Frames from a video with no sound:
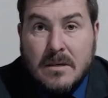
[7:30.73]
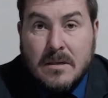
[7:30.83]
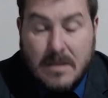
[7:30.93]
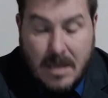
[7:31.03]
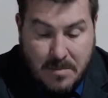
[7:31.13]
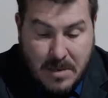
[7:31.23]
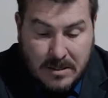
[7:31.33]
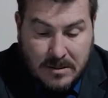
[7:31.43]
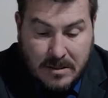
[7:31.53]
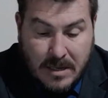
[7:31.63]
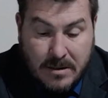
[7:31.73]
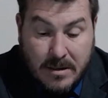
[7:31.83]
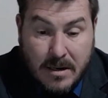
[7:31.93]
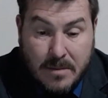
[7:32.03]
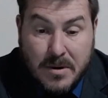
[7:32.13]
that means that they're
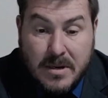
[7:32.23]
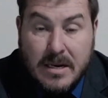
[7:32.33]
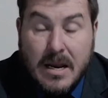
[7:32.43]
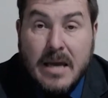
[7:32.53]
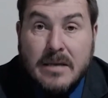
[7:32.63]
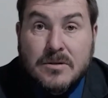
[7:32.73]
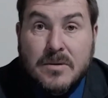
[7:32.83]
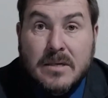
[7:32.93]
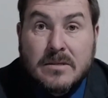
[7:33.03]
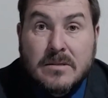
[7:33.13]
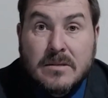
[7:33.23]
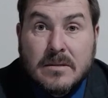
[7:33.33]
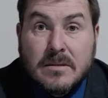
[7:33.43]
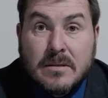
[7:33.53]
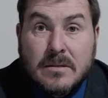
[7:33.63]
deliberately lying to us.
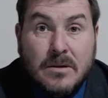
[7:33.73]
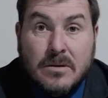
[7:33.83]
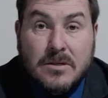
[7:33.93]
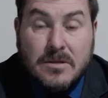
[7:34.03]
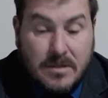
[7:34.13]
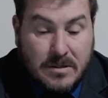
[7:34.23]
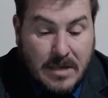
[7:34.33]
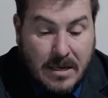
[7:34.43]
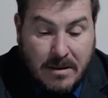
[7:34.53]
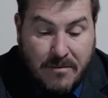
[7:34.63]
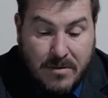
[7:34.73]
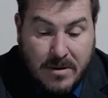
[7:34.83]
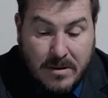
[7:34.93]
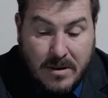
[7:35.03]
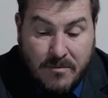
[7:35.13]
Not just the South African
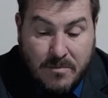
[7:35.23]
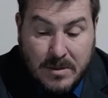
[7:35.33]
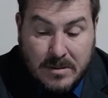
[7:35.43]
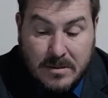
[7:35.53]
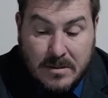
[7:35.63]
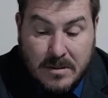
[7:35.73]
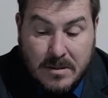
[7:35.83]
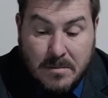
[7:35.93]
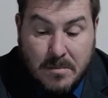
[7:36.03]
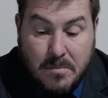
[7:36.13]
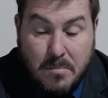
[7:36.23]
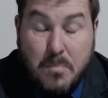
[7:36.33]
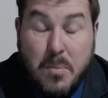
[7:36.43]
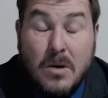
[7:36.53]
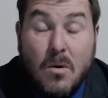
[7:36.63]
government,
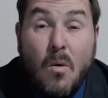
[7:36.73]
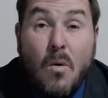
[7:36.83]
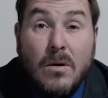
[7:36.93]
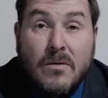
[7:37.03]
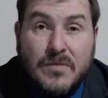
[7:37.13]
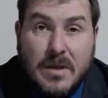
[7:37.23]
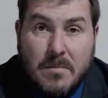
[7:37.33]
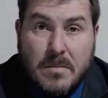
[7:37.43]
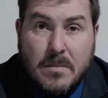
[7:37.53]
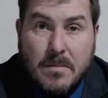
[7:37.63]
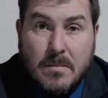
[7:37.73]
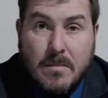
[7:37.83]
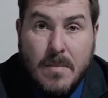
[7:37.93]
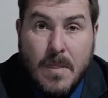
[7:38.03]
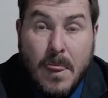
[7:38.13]
but all of them.
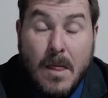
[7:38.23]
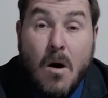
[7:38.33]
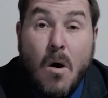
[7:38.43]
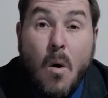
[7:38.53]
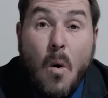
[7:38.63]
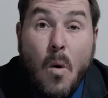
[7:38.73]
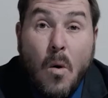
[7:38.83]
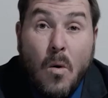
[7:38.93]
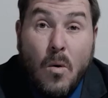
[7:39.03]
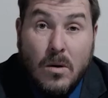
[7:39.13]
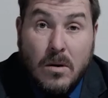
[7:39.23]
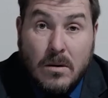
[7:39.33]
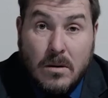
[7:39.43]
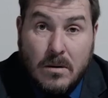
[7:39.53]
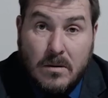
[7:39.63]
All
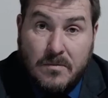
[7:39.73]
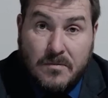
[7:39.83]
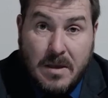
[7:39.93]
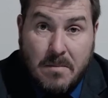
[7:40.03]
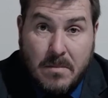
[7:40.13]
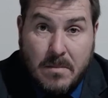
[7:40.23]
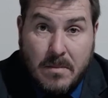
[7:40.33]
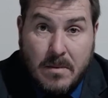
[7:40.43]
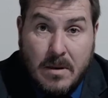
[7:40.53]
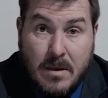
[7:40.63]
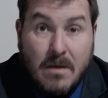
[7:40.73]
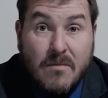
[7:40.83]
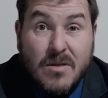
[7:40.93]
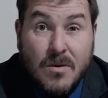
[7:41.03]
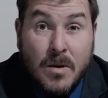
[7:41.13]
of them.
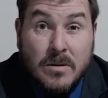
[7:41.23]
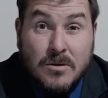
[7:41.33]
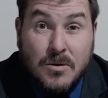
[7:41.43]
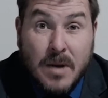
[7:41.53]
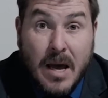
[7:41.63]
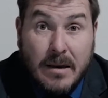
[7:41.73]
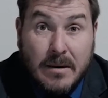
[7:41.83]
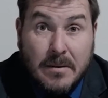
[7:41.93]
Even the ones you like.